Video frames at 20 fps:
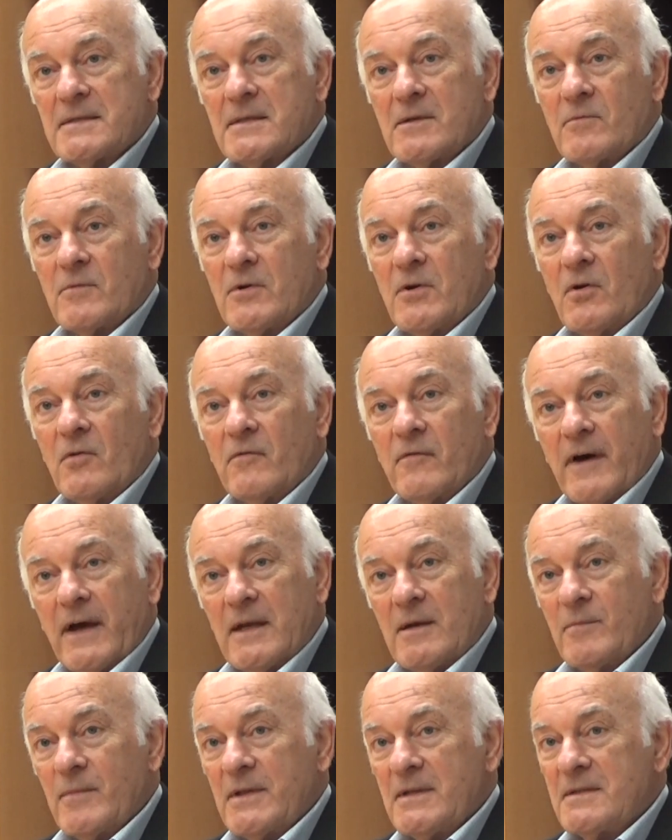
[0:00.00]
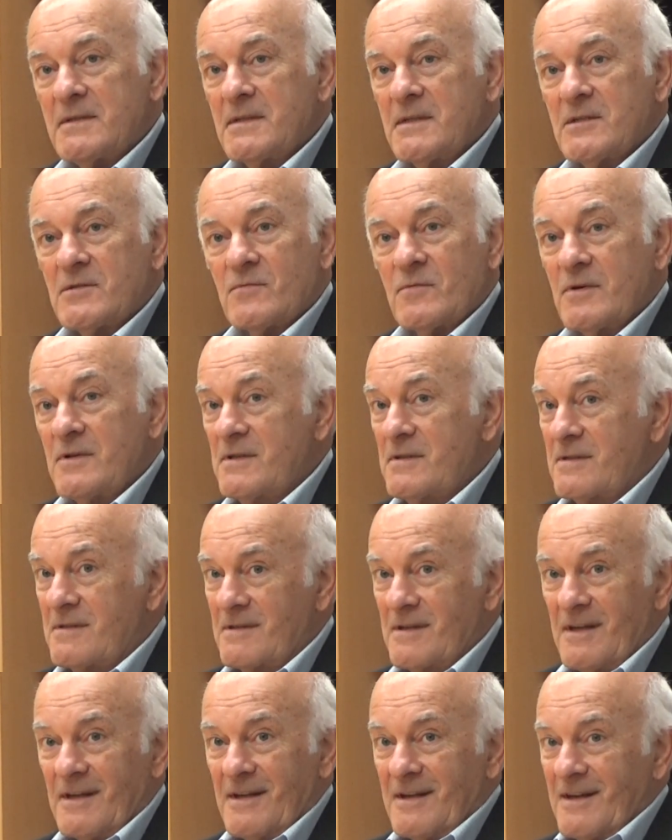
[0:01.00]
there were no vitamins. This was
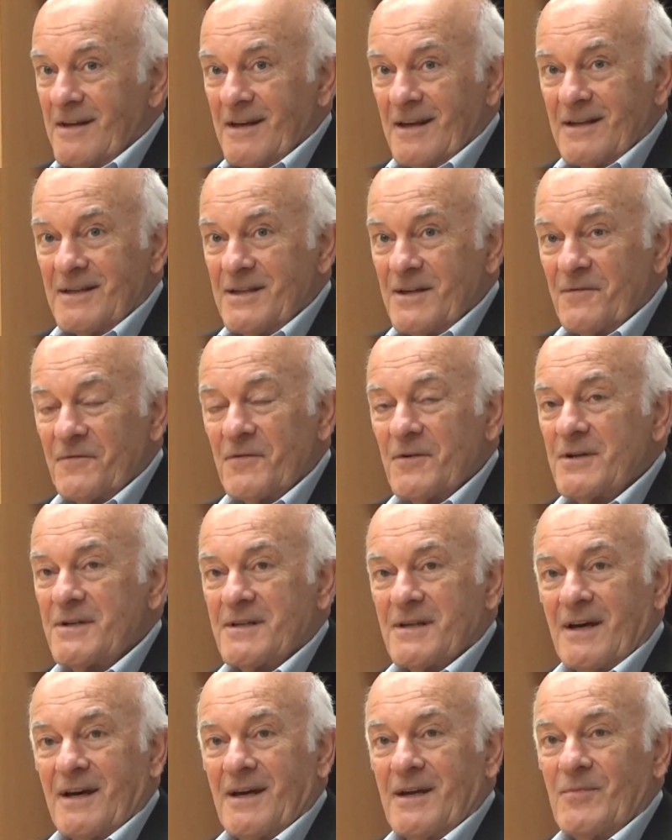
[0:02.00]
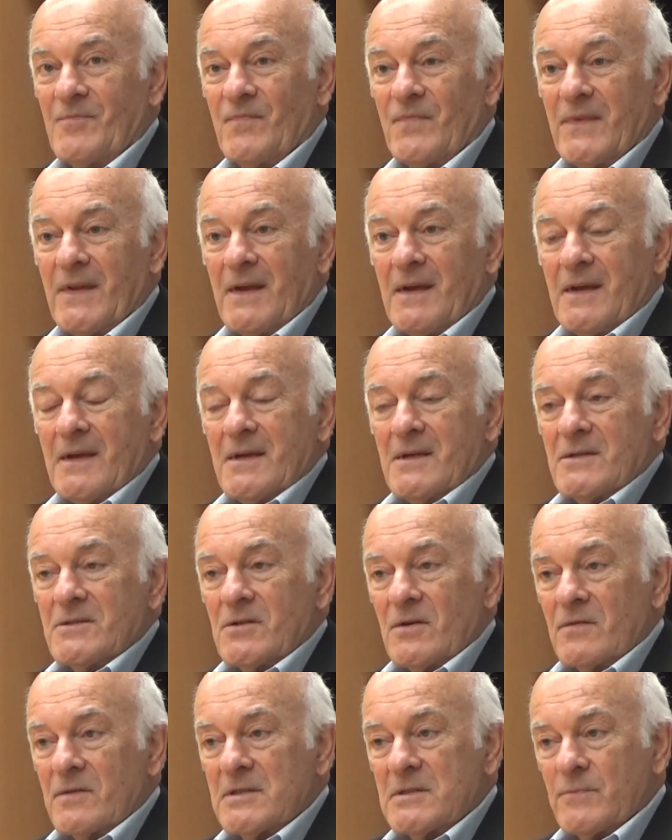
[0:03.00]
a different time.
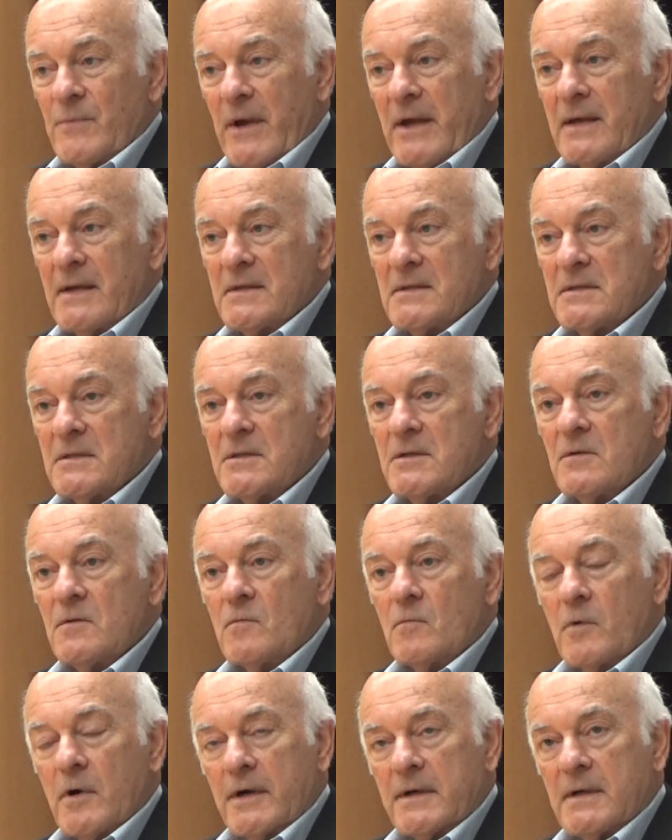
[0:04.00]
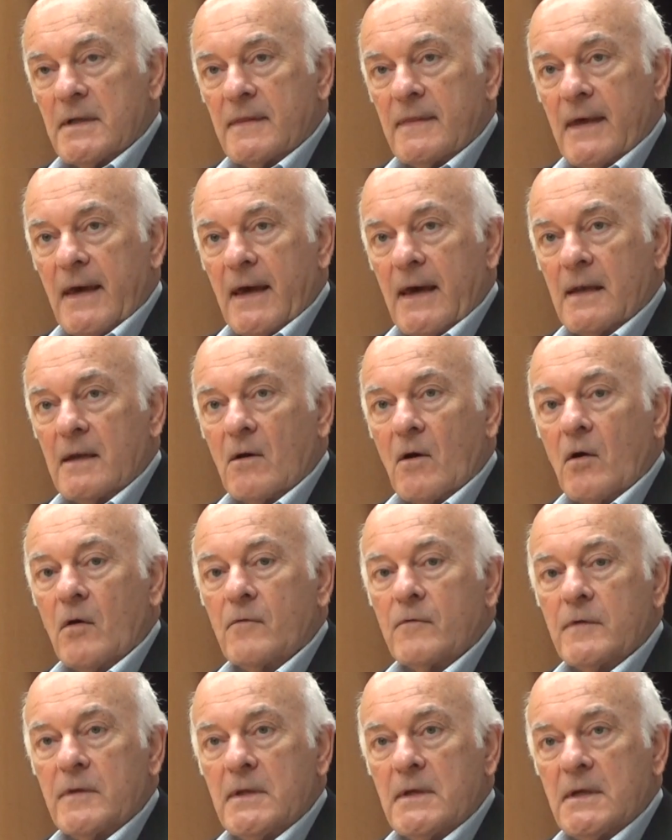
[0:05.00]
So the Sprague Institute worked at that.
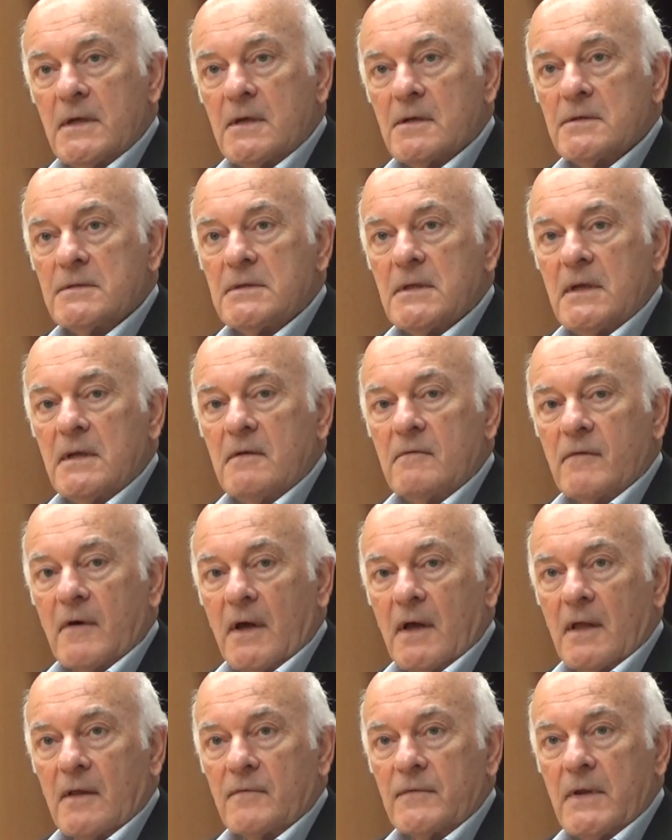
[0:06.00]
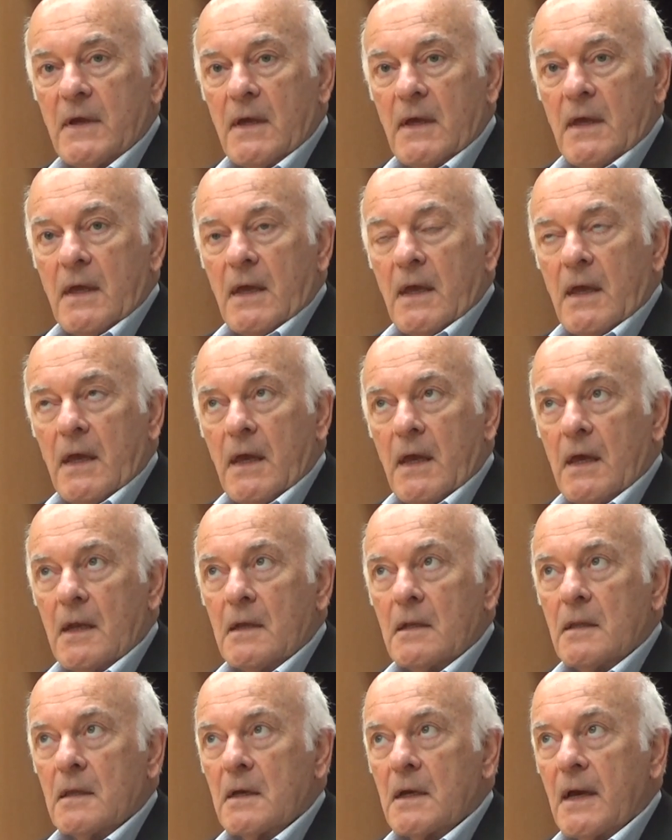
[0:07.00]
Over the years it evolved.
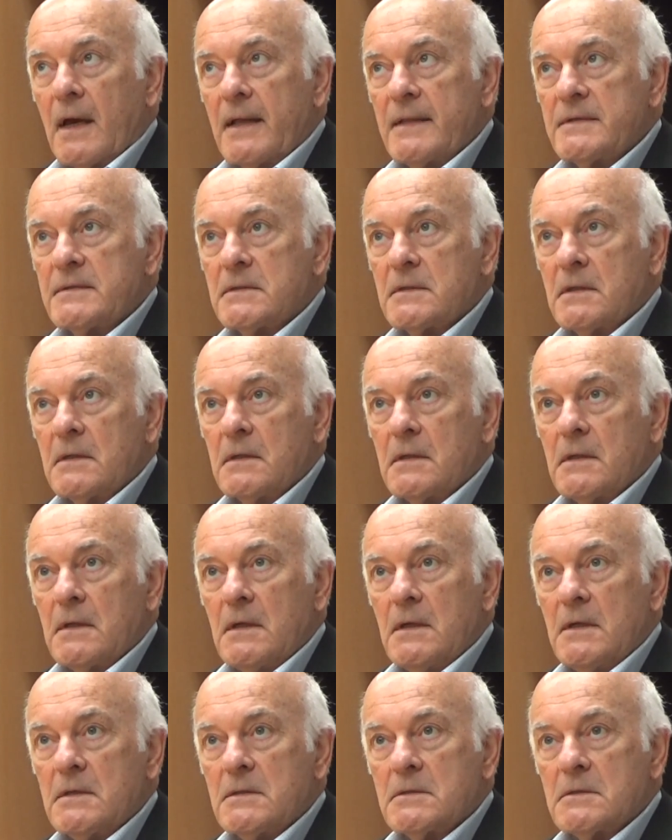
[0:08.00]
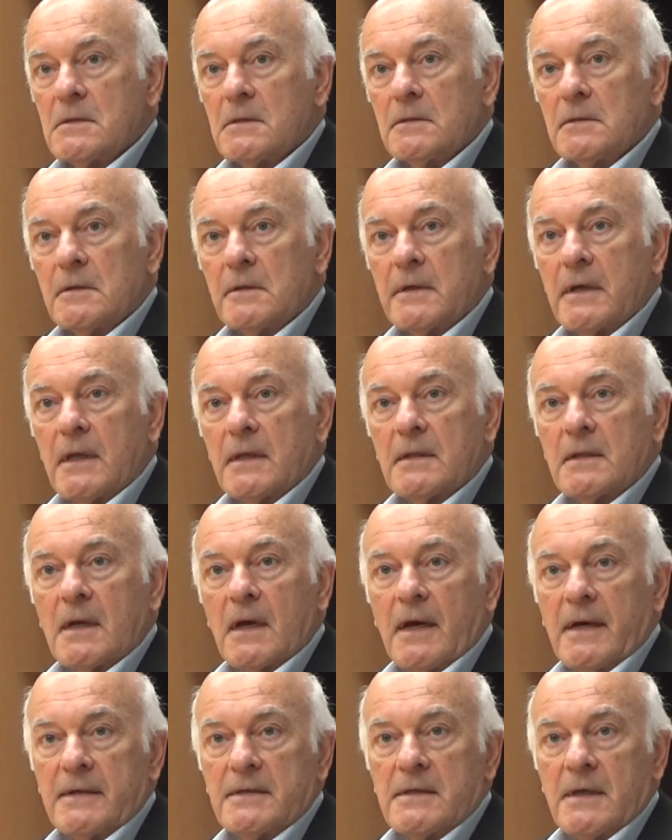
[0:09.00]
And the constant is to look at
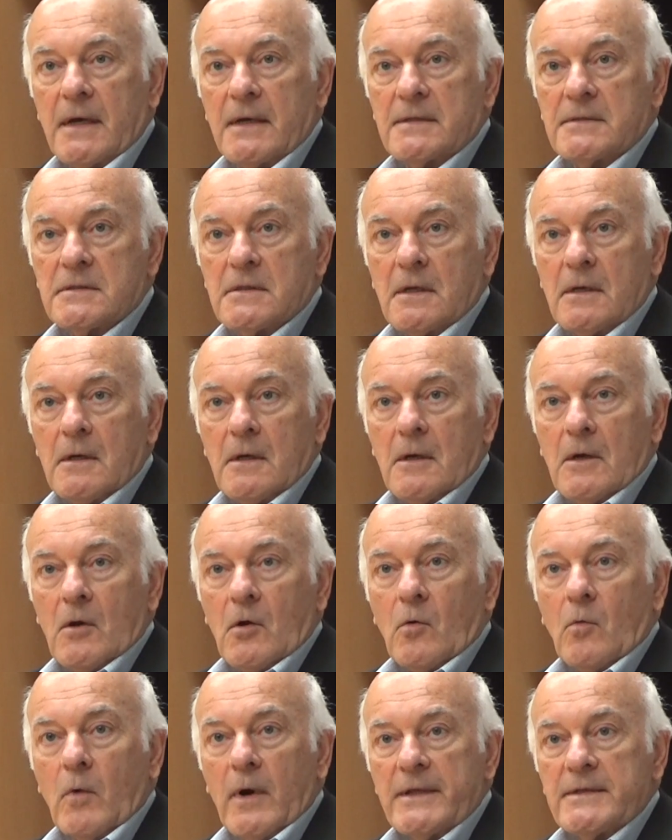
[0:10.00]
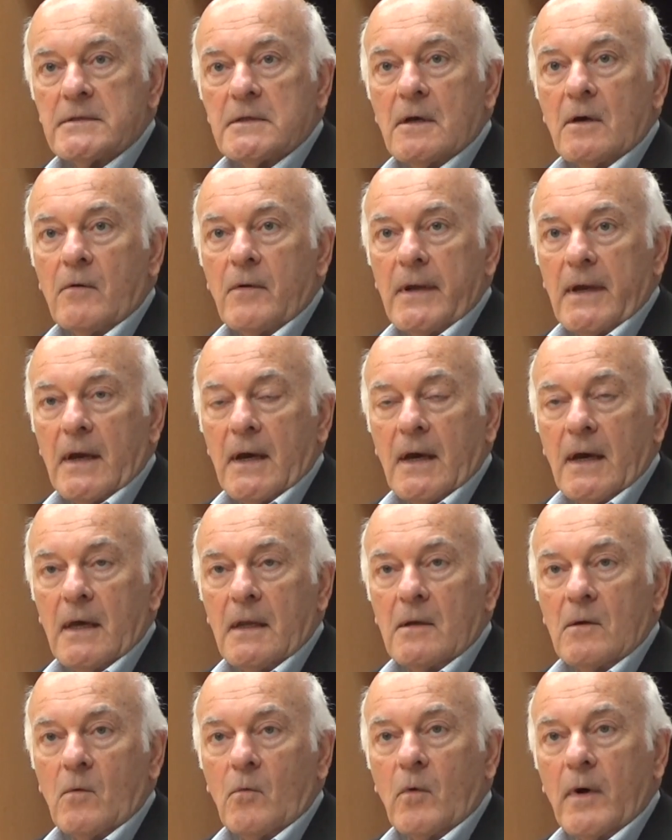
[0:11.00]
context. What's going
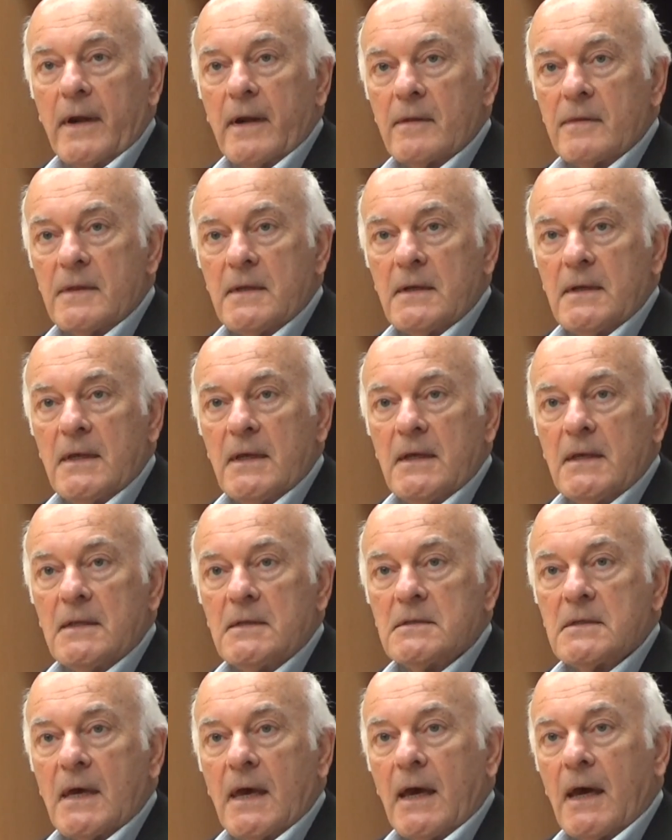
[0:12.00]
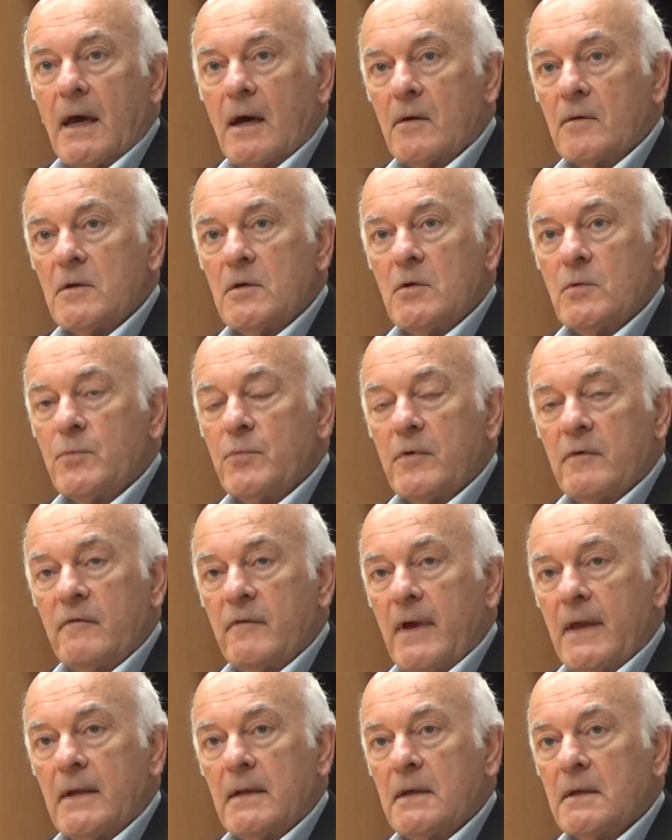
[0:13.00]
on? What are the needs? How do you
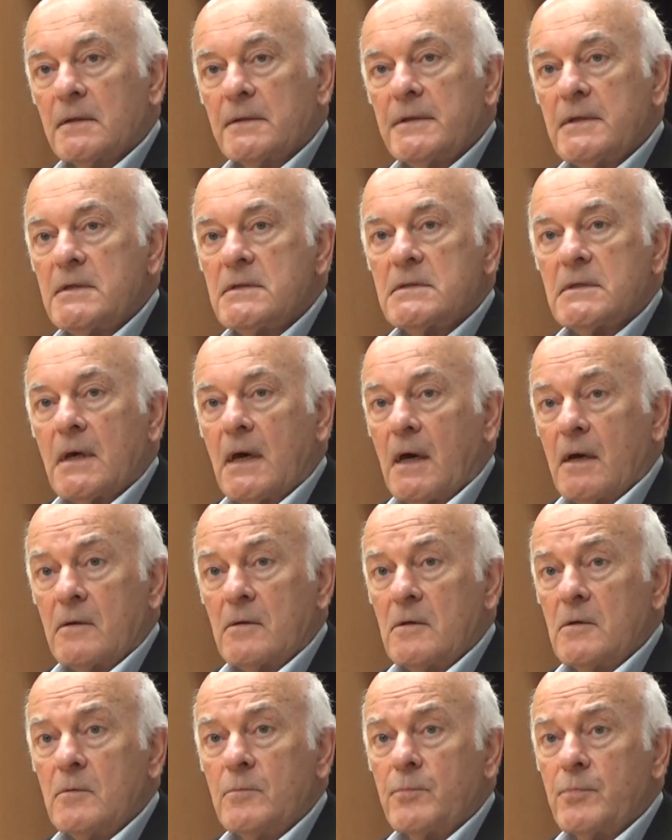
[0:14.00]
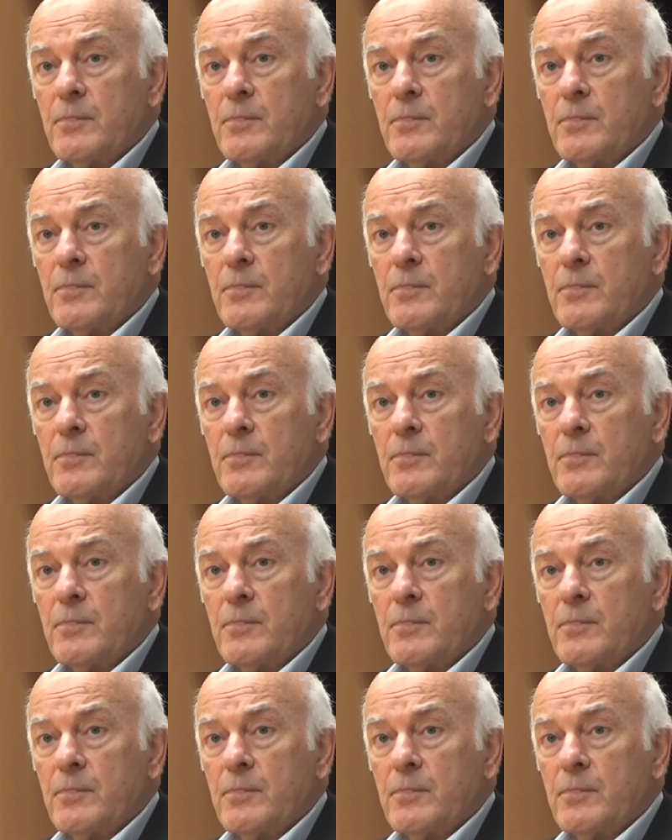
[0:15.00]
prevent illness? How do you